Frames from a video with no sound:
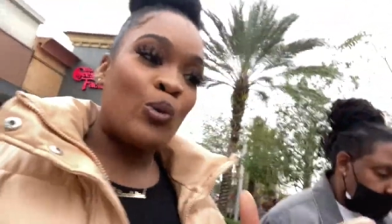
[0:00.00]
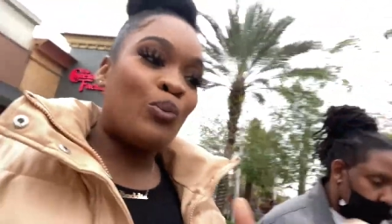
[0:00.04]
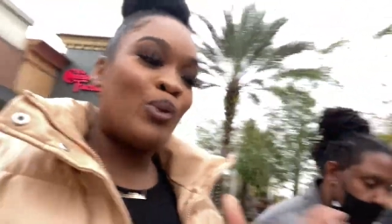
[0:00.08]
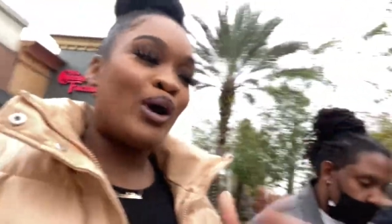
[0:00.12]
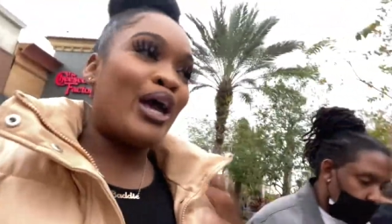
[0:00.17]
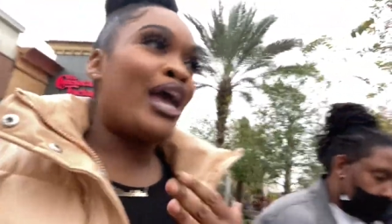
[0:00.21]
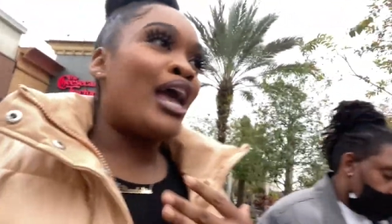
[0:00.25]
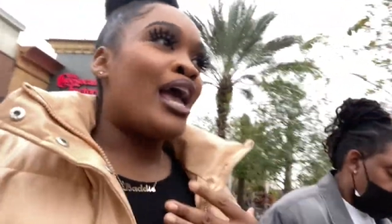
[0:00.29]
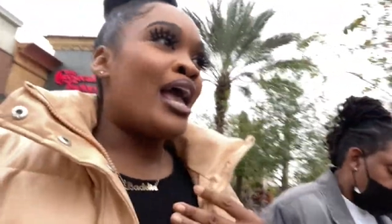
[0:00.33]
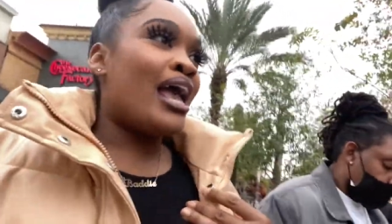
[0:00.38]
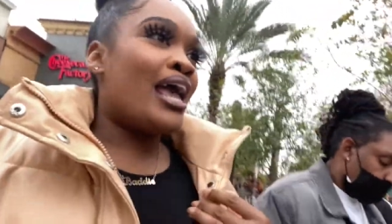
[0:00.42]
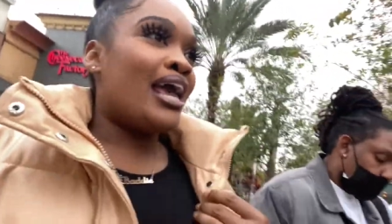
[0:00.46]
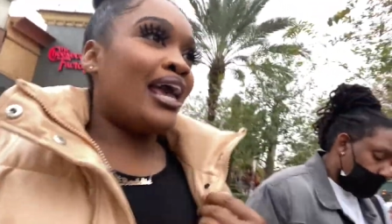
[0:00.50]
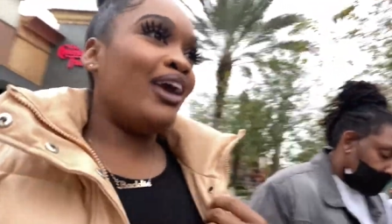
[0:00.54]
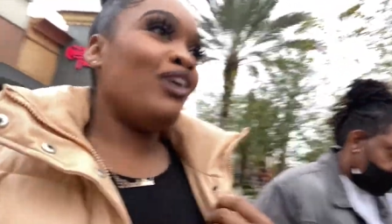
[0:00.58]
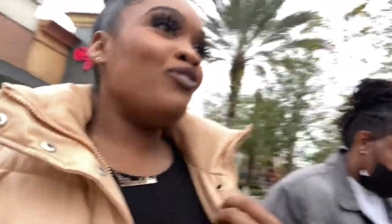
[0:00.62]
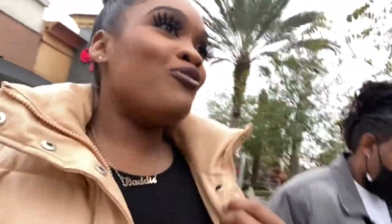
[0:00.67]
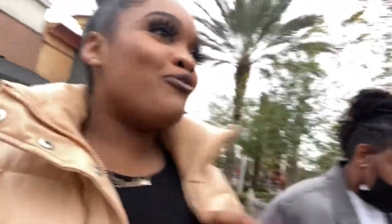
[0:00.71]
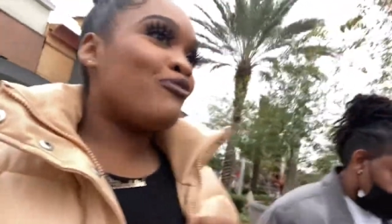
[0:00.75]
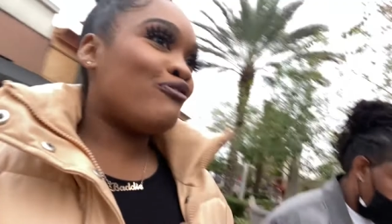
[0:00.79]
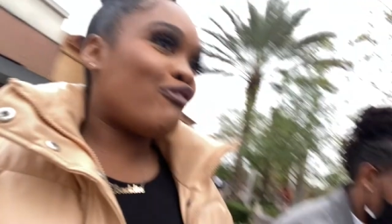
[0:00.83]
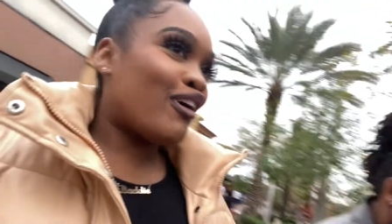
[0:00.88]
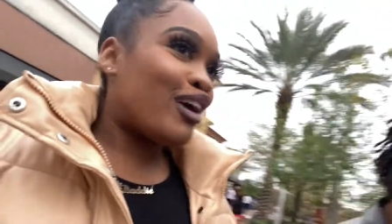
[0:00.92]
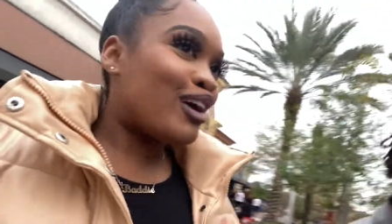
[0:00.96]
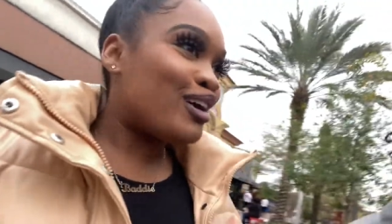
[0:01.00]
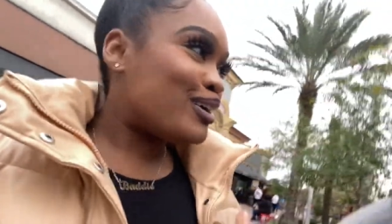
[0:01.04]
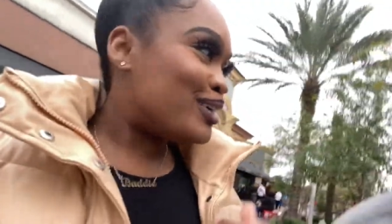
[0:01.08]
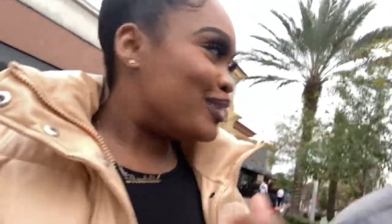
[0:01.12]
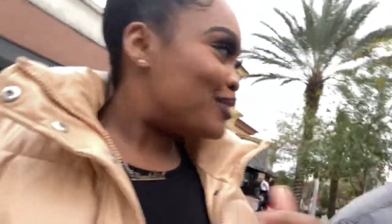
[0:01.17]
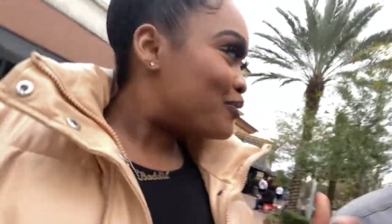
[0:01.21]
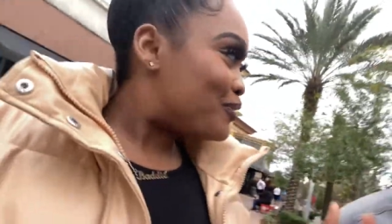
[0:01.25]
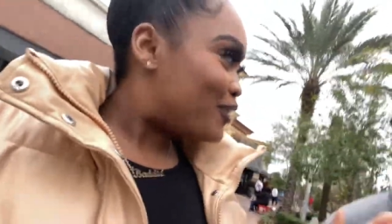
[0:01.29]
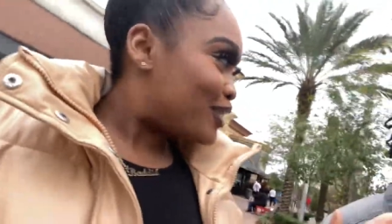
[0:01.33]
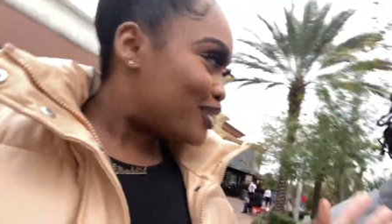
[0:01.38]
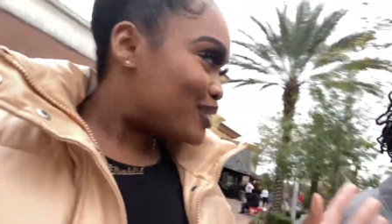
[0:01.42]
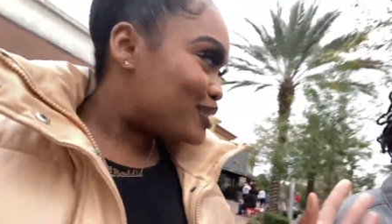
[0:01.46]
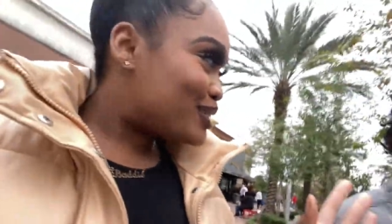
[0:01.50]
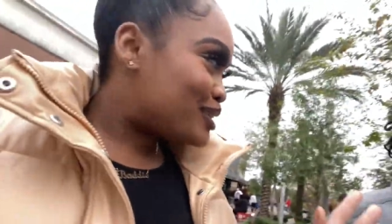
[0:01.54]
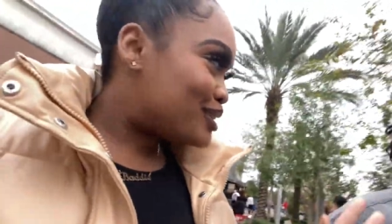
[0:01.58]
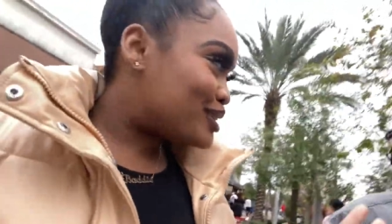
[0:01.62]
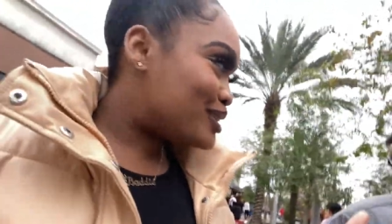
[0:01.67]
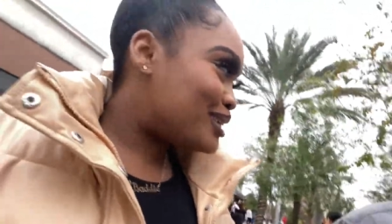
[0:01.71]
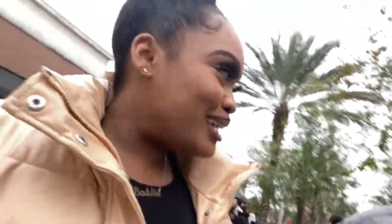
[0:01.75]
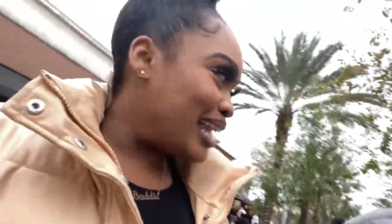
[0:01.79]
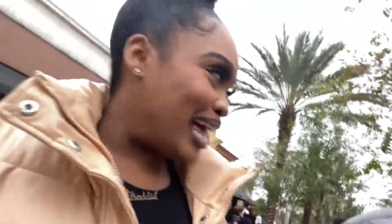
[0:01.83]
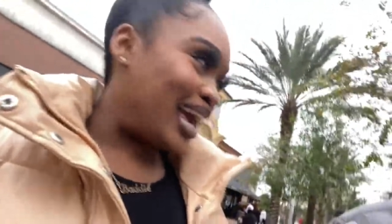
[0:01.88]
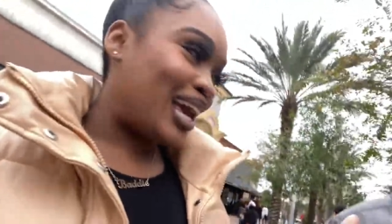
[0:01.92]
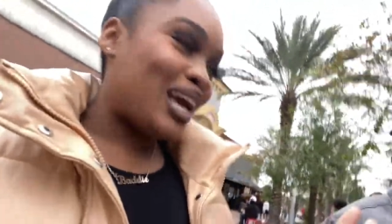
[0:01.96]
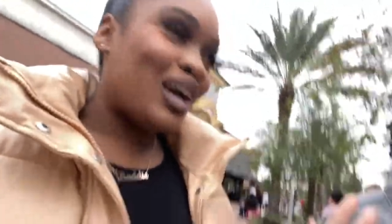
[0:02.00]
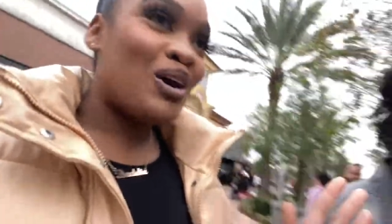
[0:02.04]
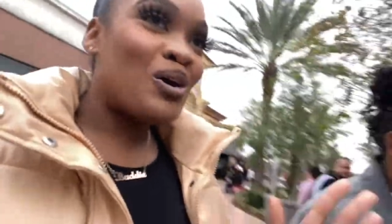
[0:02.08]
but it feel it feels like